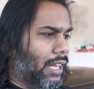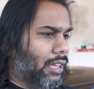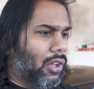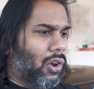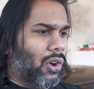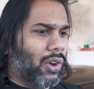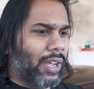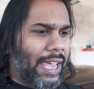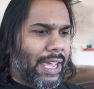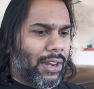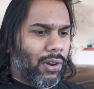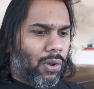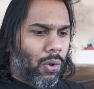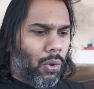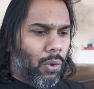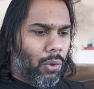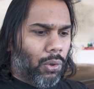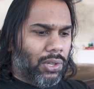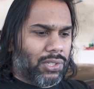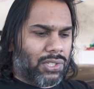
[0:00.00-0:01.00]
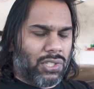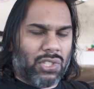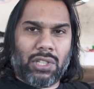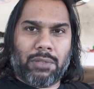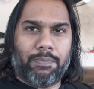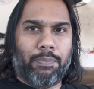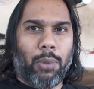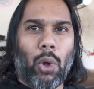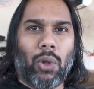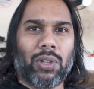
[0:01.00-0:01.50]
elongate holes
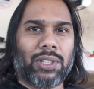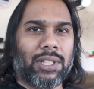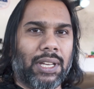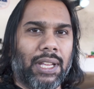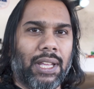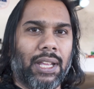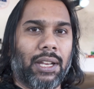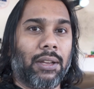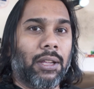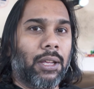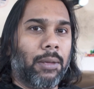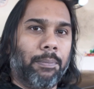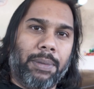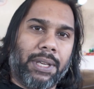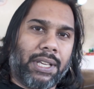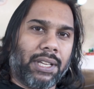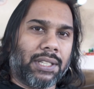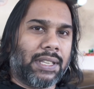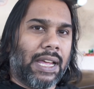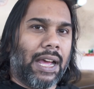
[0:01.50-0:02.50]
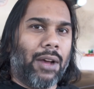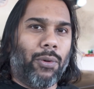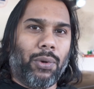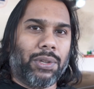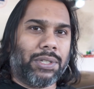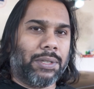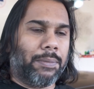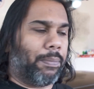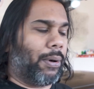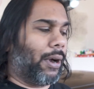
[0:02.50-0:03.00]
and just bolt it in, because that
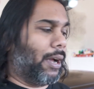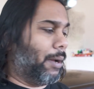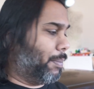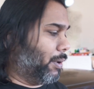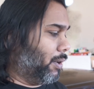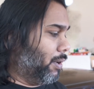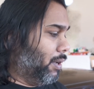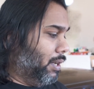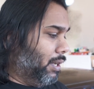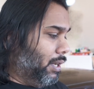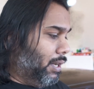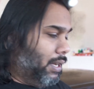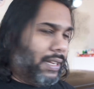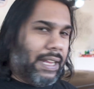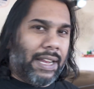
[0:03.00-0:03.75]
wasn't proper.